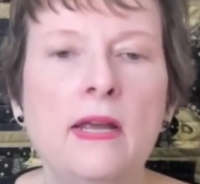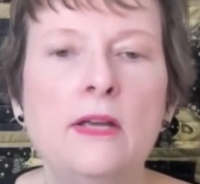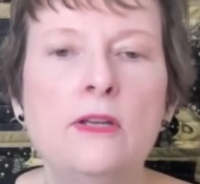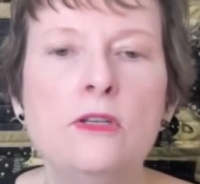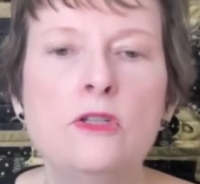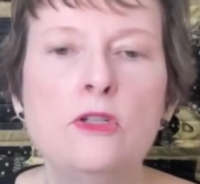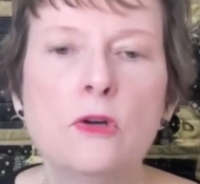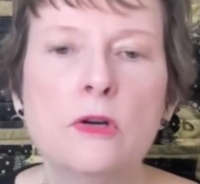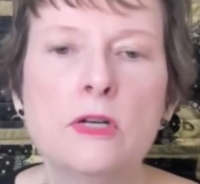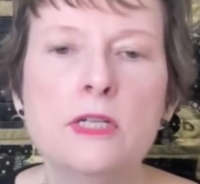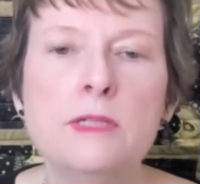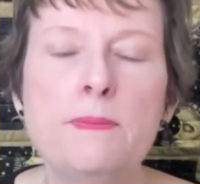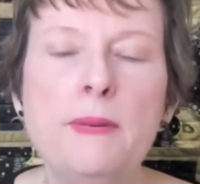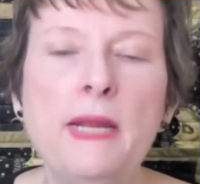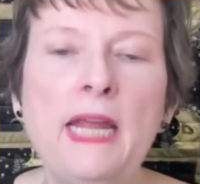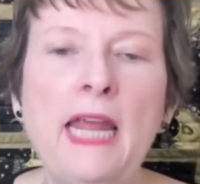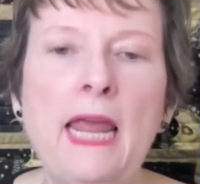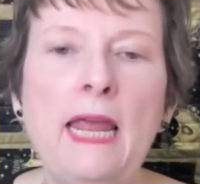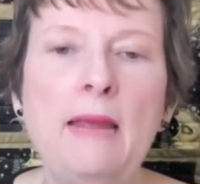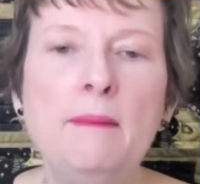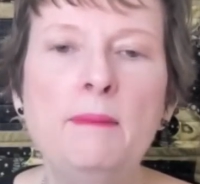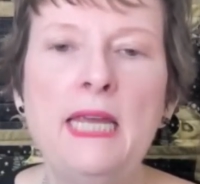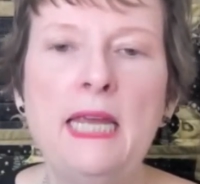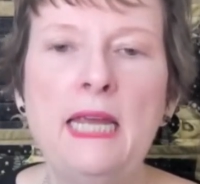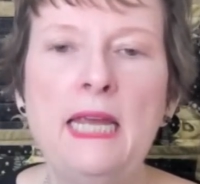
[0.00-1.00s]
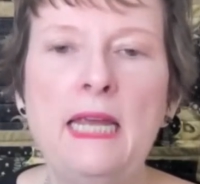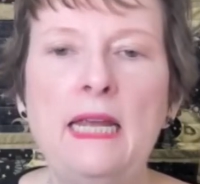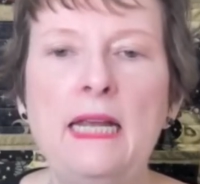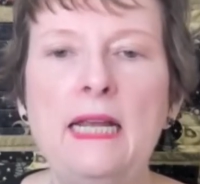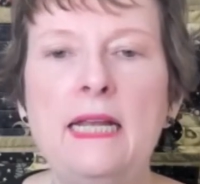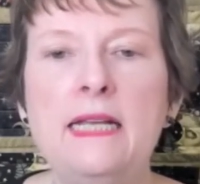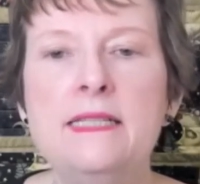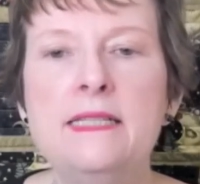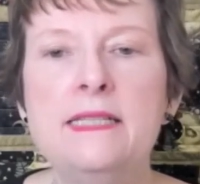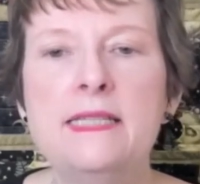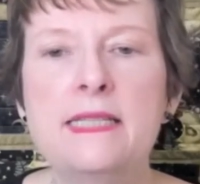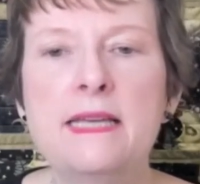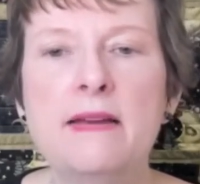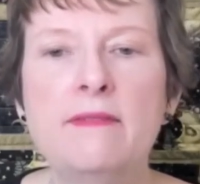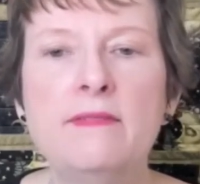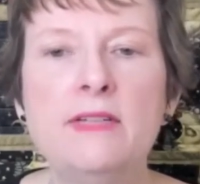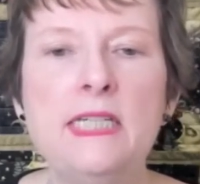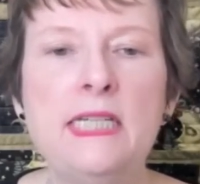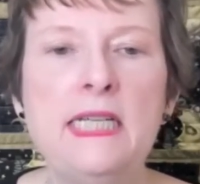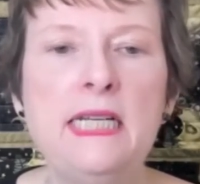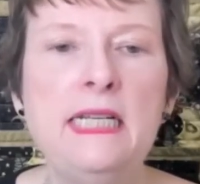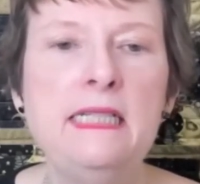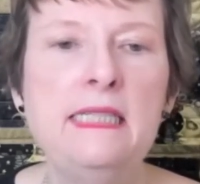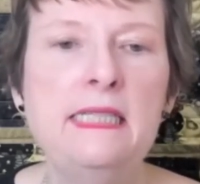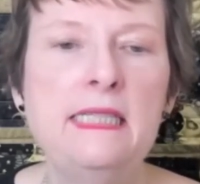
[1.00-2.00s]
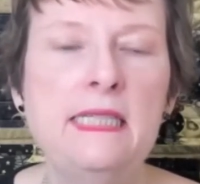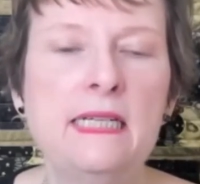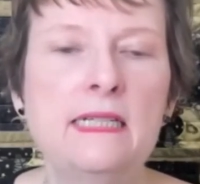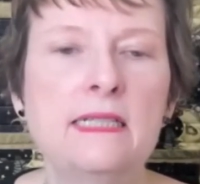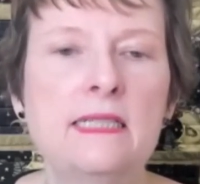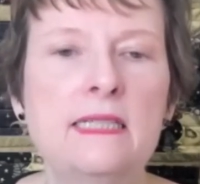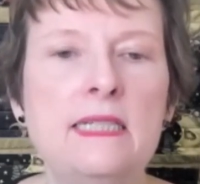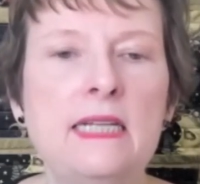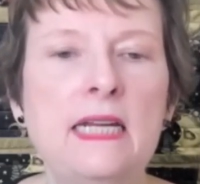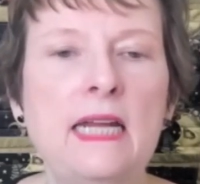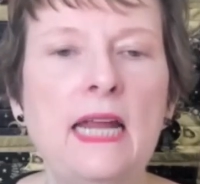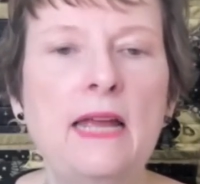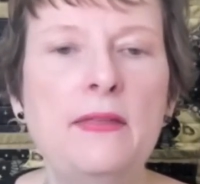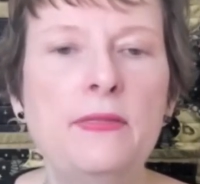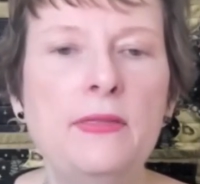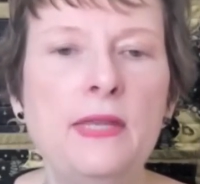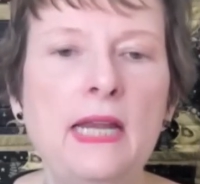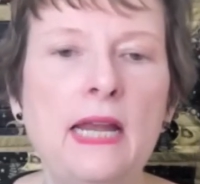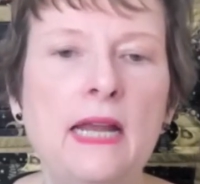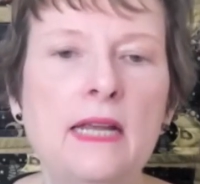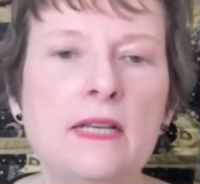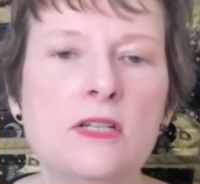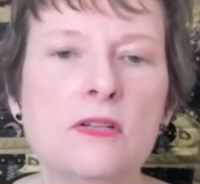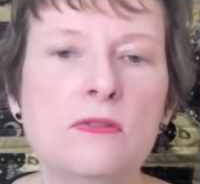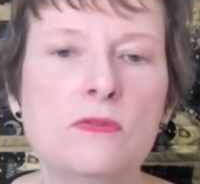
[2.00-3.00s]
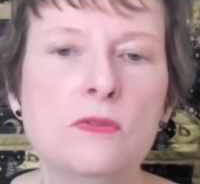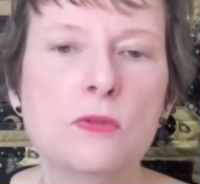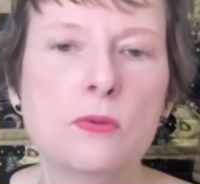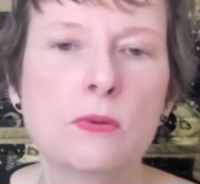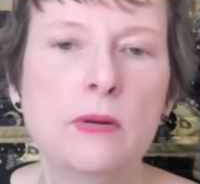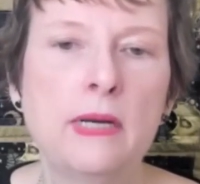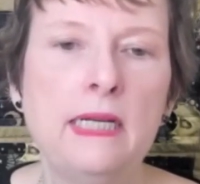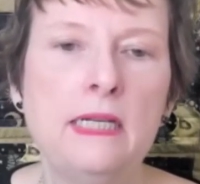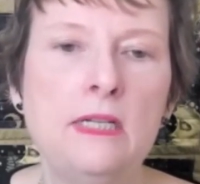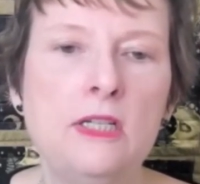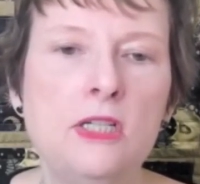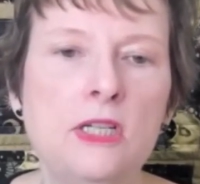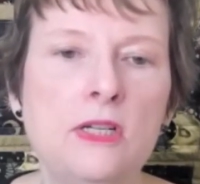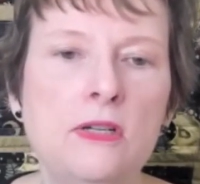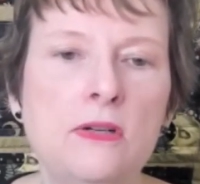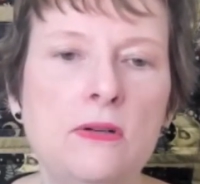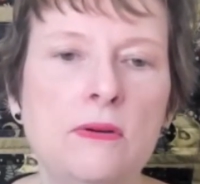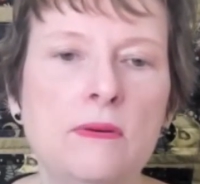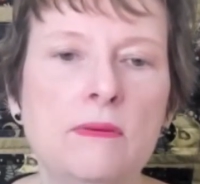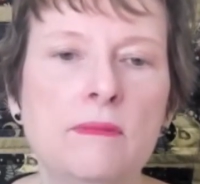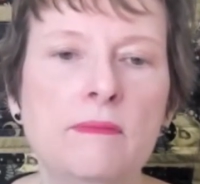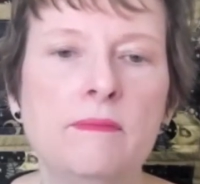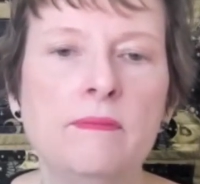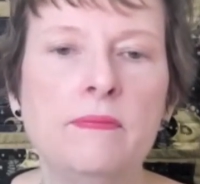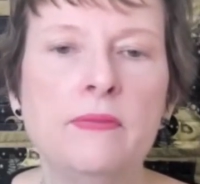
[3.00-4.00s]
George became king in 1760 at the age of 22.